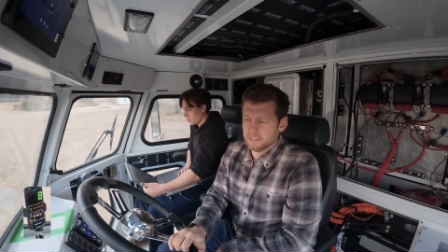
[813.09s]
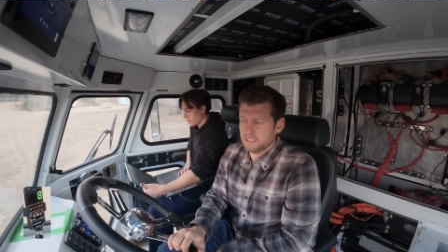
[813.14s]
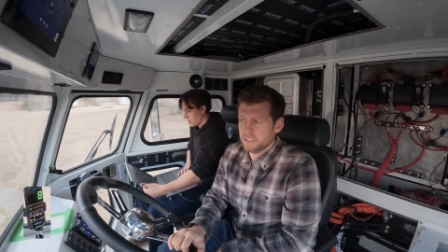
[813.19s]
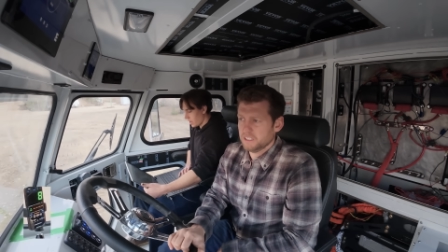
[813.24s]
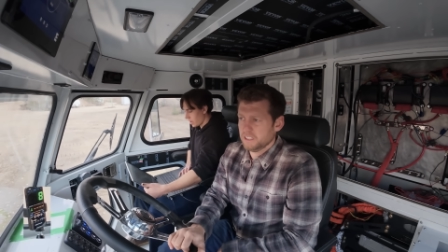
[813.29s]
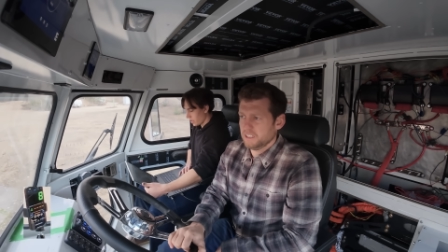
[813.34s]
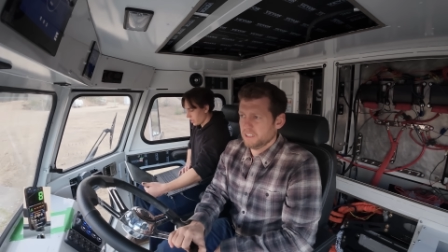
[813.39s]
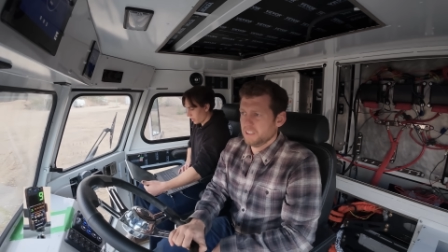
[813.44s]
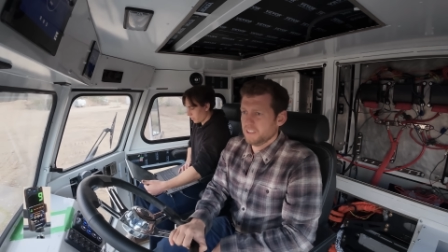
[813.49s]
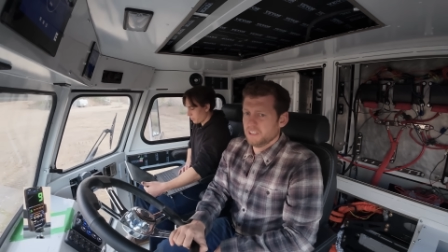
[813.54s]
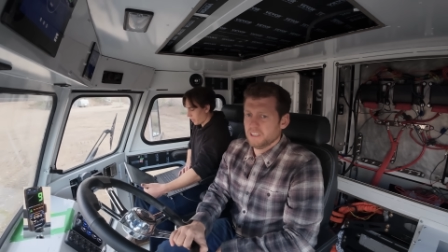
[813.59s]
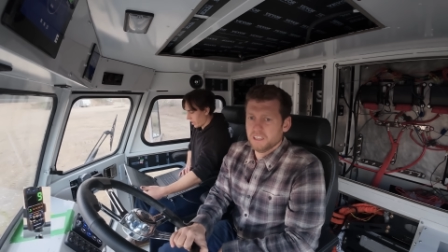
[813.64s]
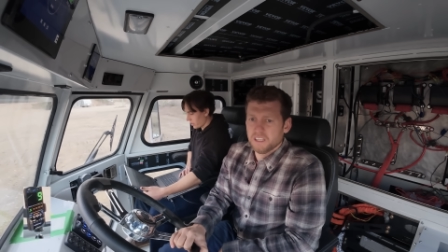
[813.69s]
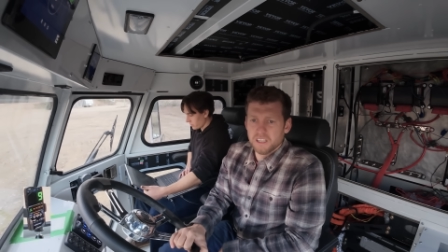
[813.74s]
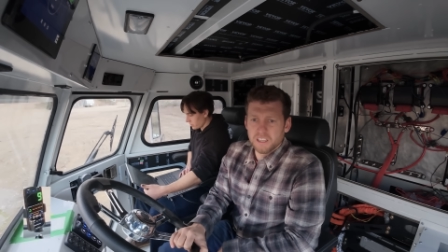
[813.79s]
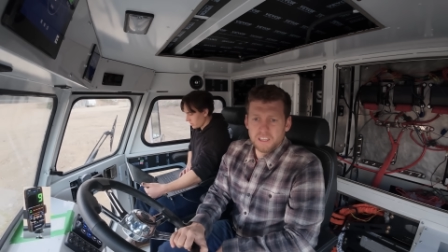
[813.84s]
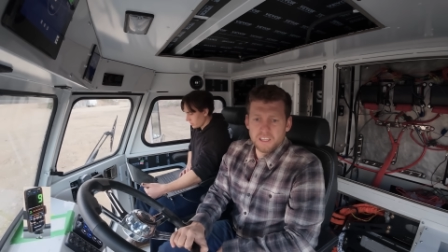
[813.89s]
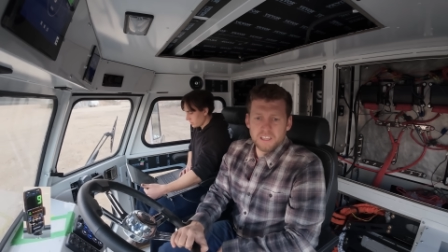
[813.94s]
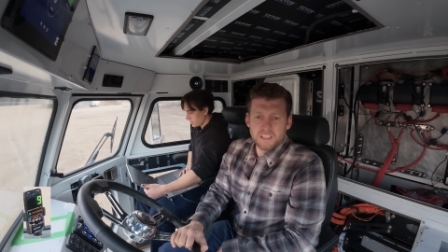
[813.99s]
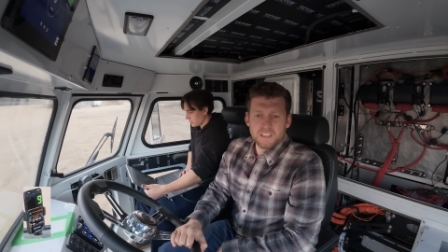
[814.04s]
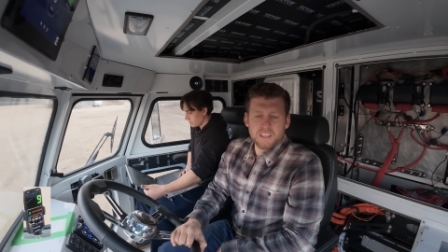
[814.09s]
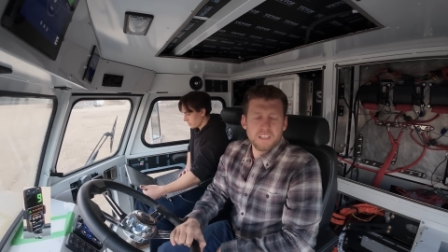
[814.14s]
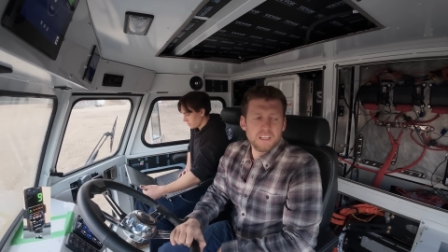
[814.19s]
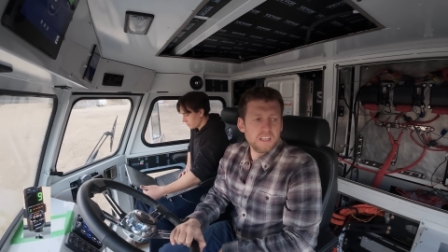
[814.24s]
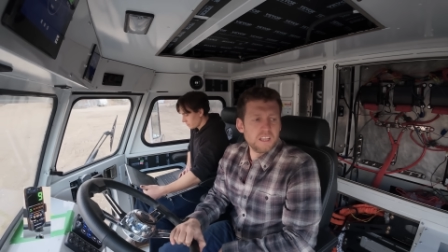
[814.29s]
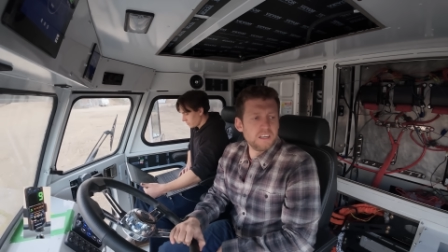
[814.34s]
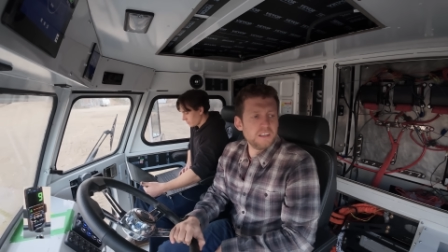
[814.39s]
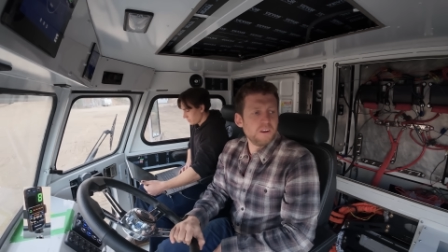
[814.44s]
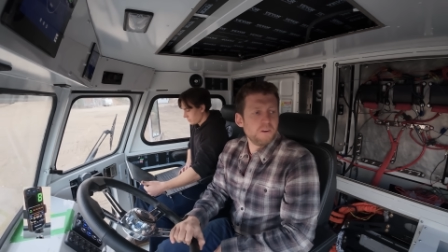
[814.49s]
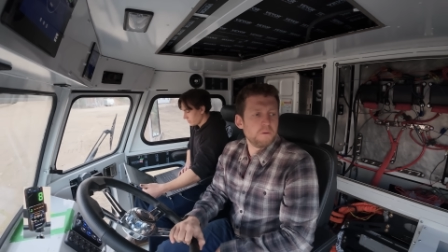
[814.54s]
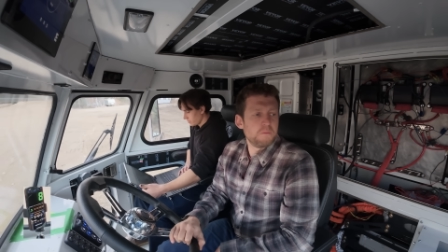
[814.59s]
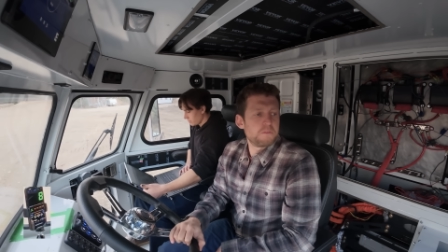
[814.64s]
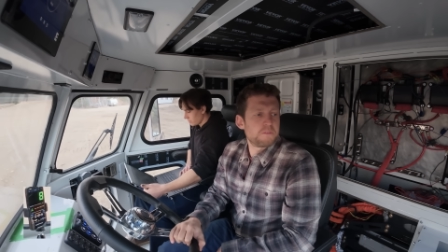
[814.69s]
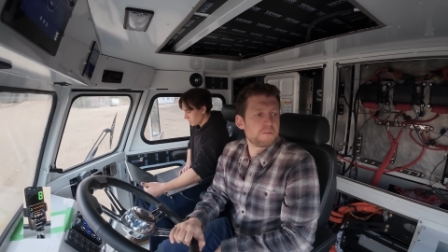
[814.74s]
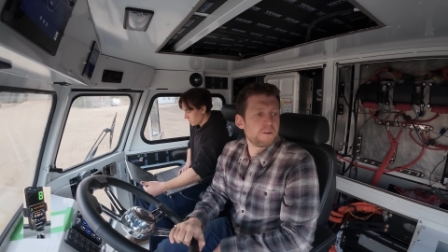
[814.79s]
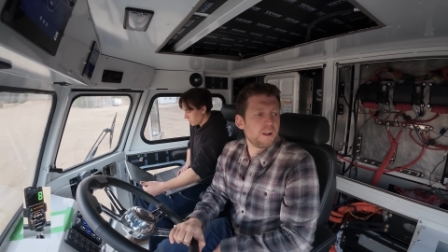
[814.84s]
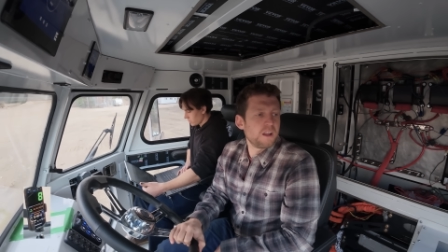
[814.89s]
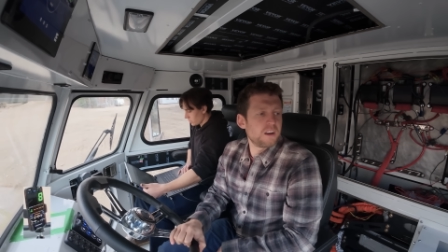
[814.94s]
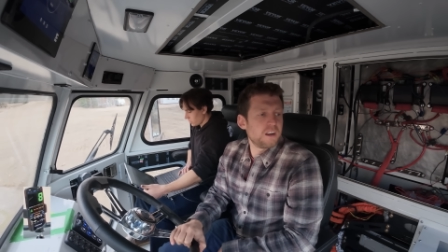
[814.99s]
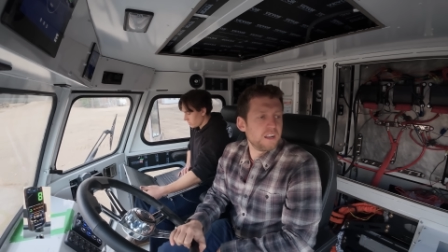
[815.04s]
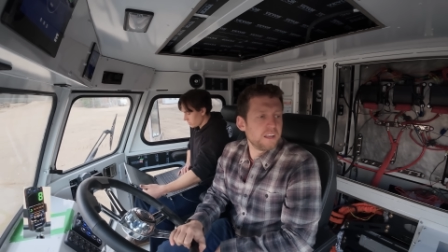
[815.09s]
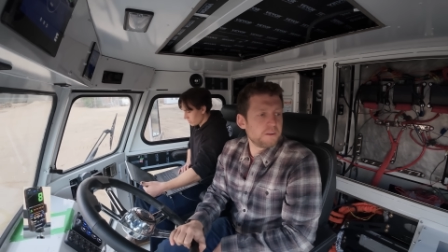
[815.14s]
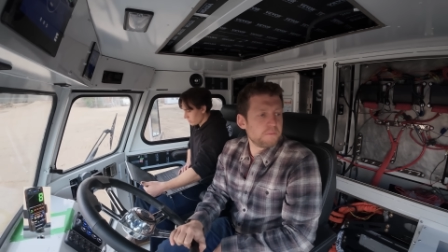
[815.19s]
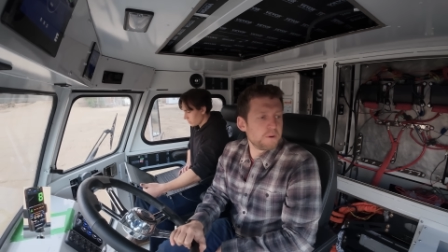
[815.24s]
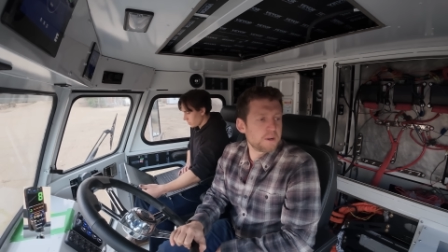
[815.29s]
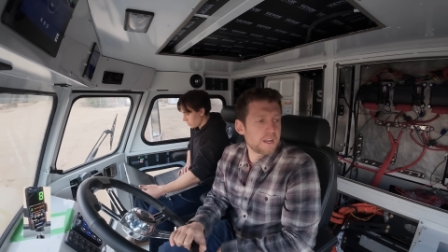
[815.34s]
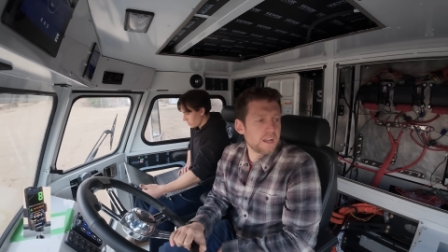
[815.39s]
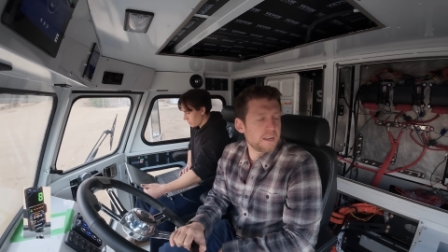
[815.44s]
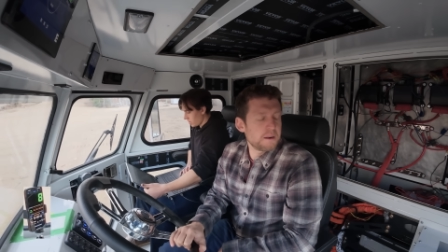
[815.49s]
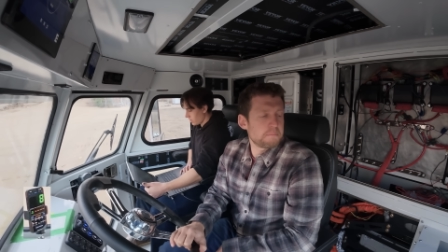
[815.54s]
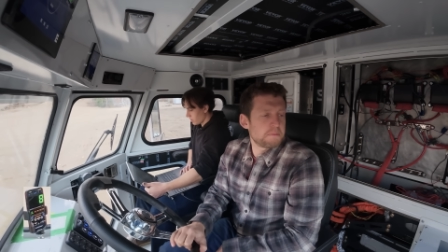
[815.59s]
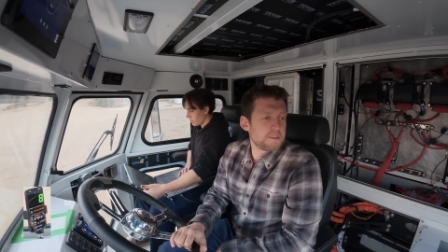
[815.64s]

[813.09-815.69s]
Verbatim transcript: Uh, like battery? No, throttle, like what kind of oh.